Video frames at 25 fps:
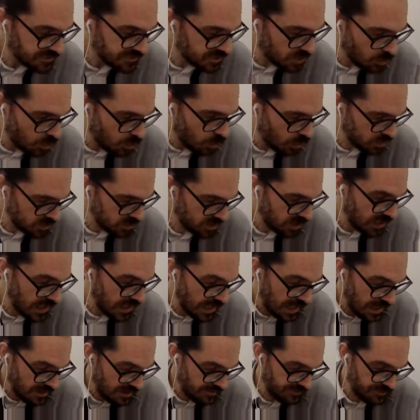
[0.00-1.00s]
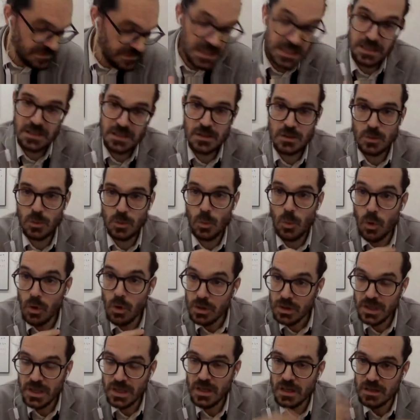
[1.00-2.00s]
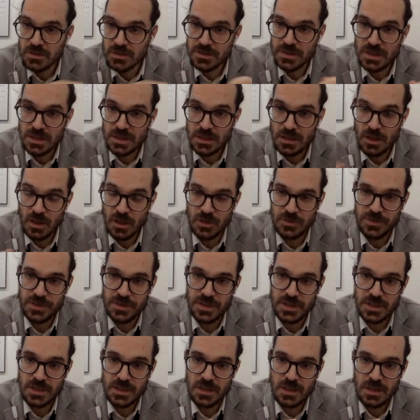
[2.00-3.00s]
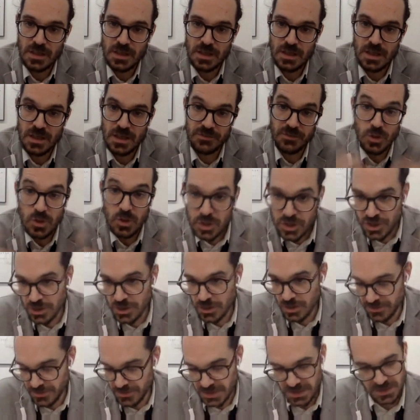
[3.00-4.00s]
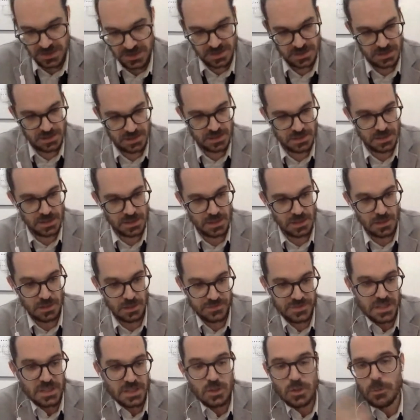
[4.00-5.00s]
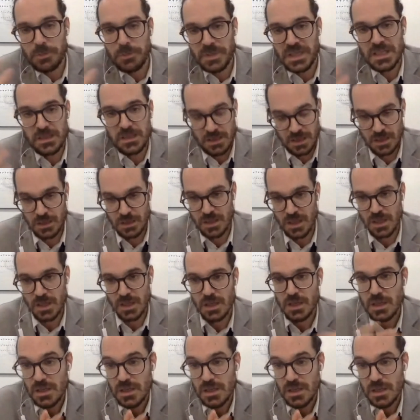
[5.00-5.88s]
Afterwards, he has been working on the evolution of this of the European